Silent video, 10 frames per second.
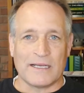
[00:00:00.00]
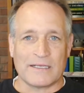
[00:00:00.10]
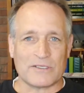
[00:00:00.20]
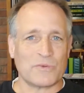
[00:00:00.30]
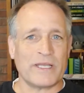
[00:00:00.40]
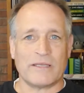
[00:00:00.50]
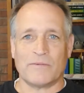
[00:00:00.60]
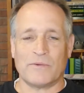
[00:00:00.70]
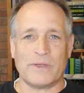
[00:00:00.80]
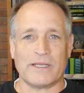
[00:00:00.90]
because we
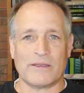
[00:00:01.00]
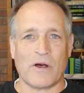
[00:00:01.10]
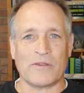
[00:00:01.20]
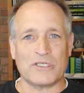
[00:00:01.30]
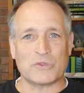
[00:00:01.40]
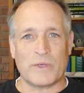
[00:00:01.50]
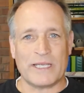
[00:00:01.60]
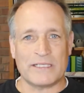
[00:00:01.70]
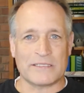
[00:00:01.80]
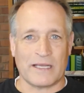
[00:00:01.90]
get all these
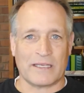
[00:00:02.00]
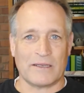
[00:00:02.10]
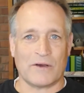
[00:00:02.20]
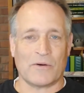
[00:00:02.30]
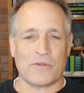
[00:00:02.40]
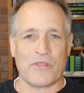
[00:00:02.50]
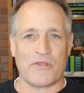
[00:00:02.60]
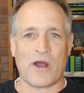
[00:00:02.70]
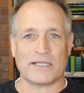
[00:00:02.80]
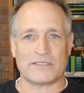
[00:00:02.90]
weeds like
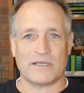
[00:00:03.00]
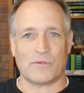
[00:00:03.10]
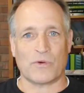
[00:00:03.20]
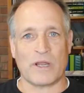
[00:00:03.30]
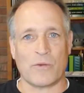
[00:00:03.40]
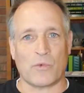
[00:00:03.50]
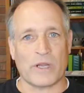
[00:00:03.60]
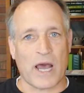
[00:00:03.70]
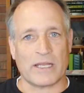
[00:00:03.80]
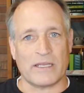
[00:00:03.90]
thoughts that were
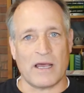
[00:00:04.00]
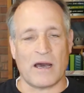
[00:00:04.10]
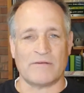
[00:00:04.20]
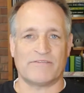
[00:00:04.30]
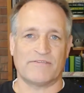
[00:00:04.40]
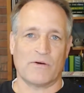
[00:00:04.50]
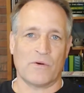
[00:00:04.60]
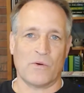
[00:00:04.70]
not enough,